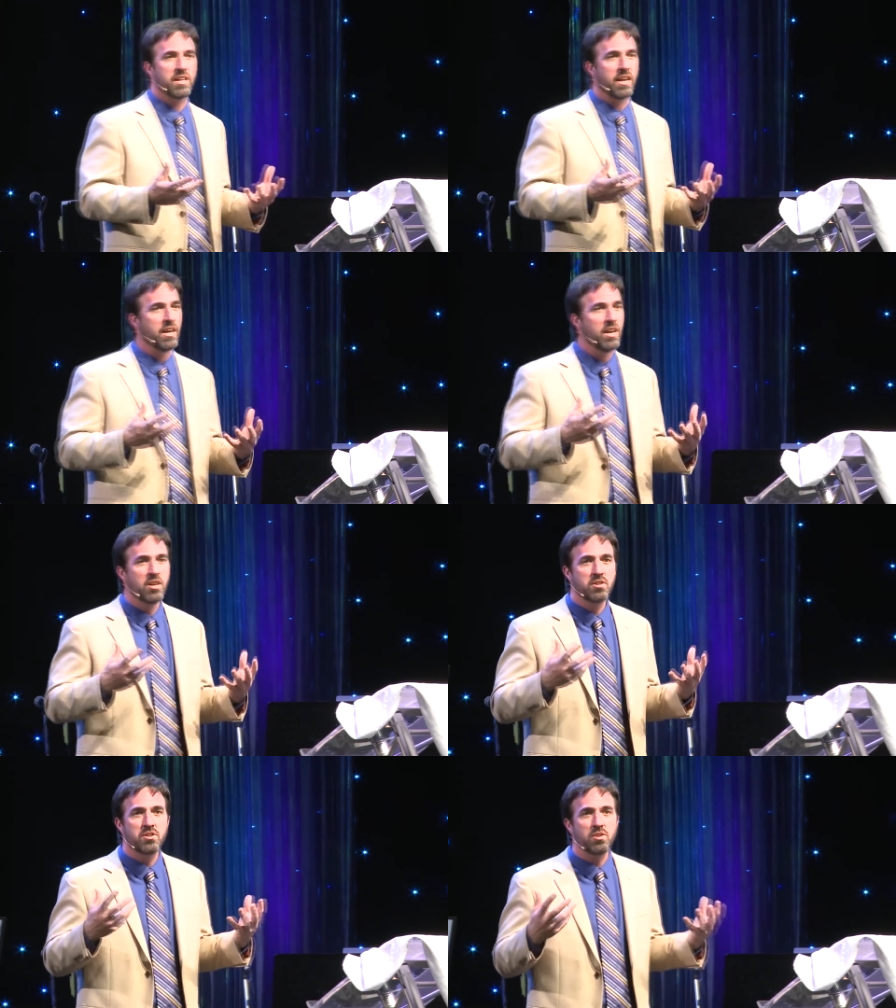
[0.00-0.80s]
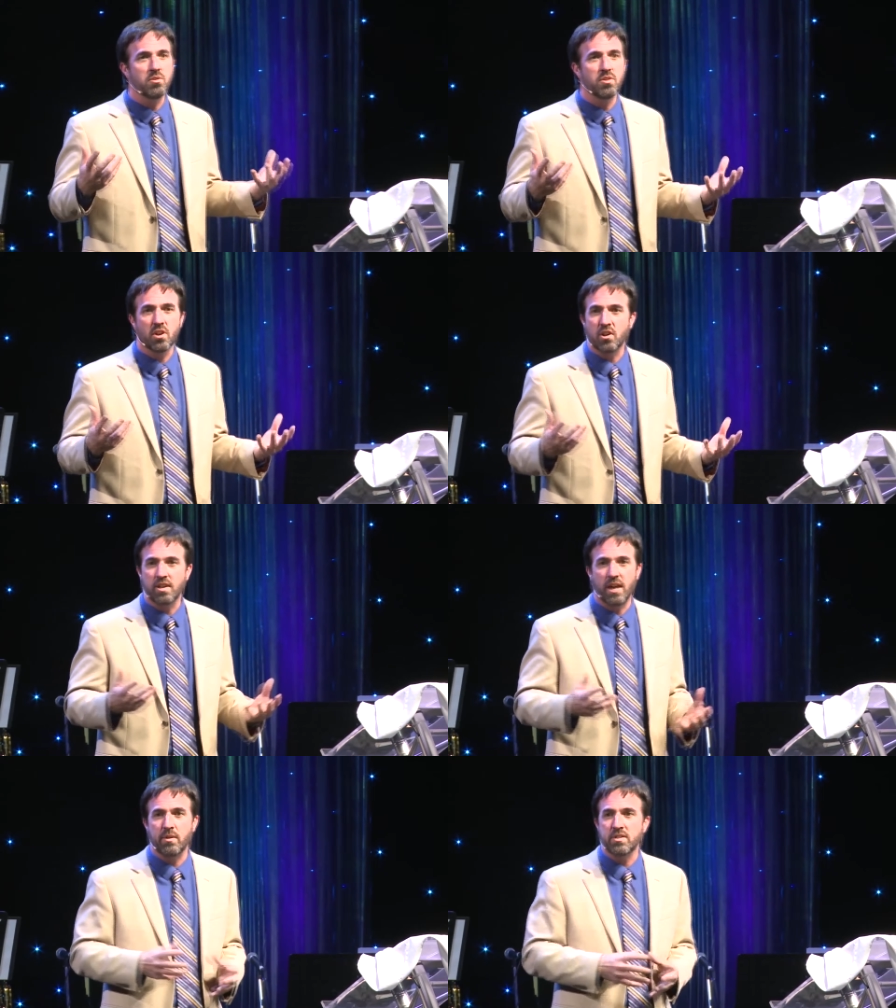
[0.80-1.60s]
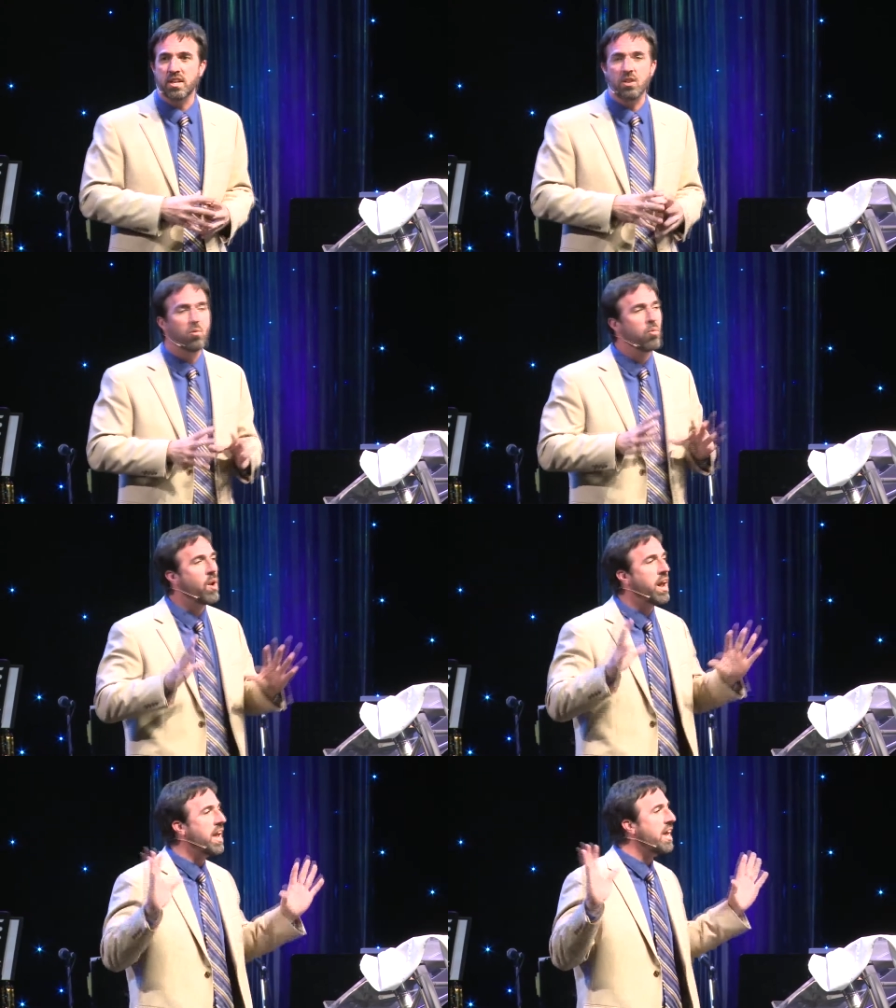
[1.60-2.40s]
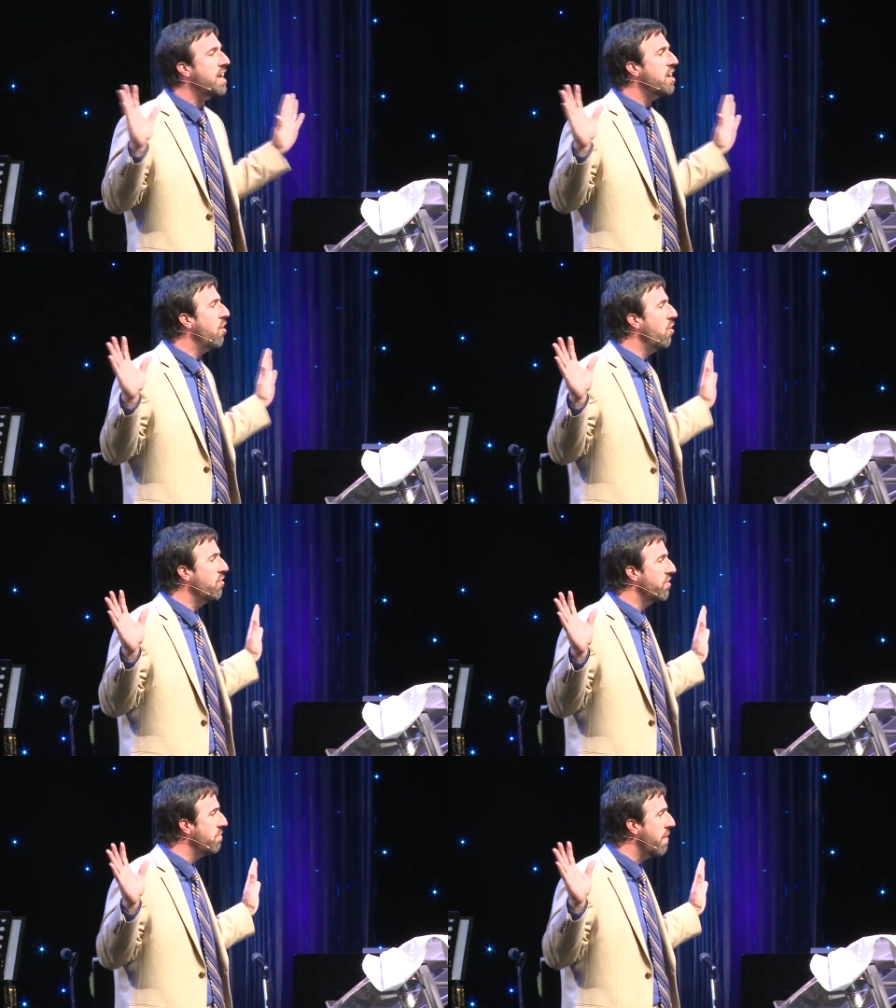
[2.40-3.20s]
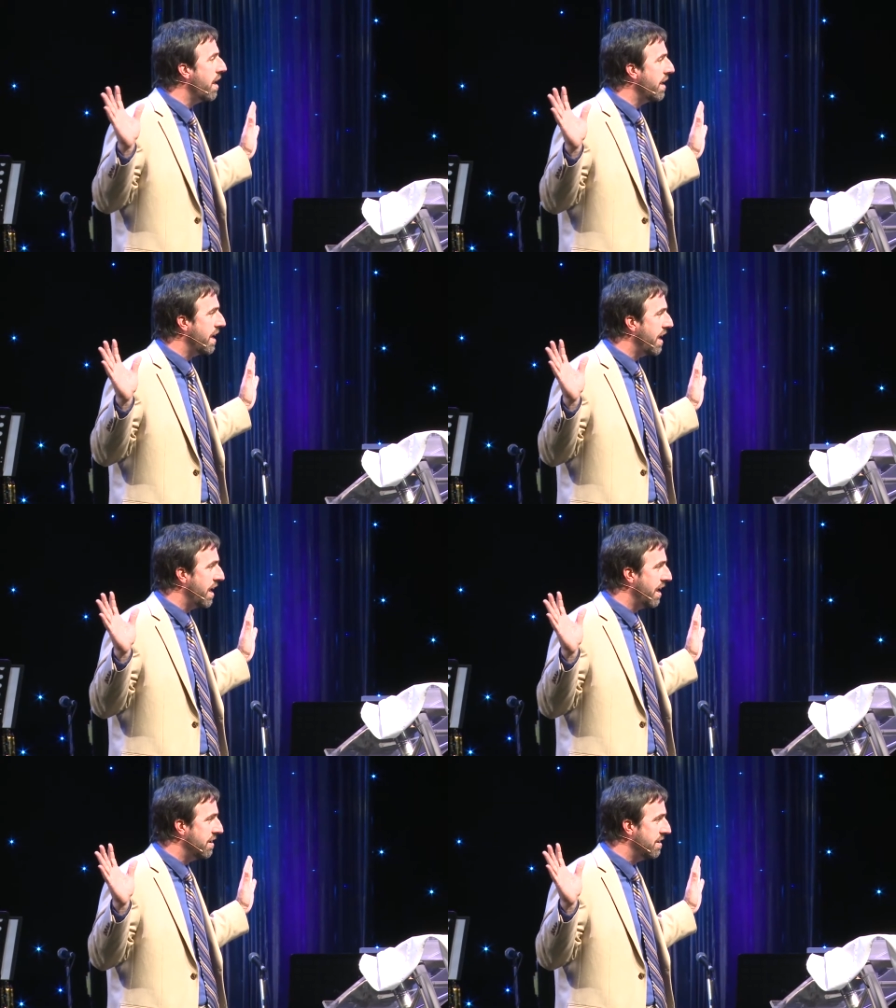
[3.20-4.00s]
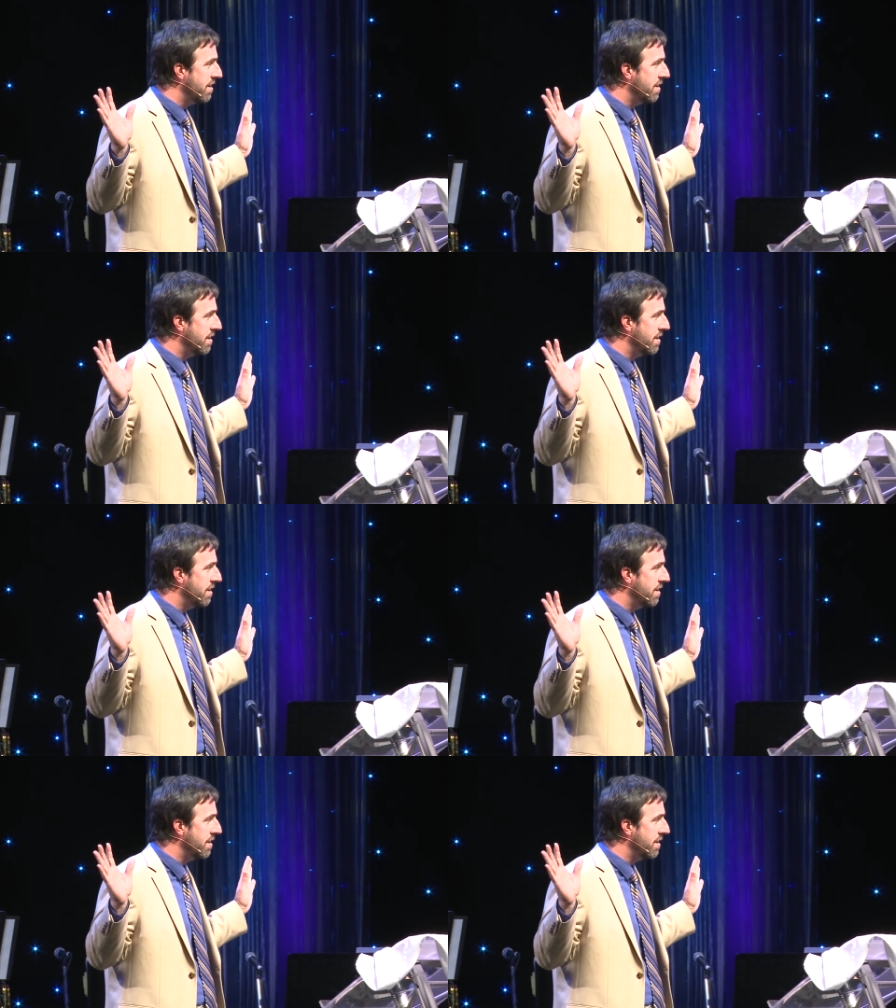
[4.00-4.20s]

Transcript: And I soon learned I was in way over my head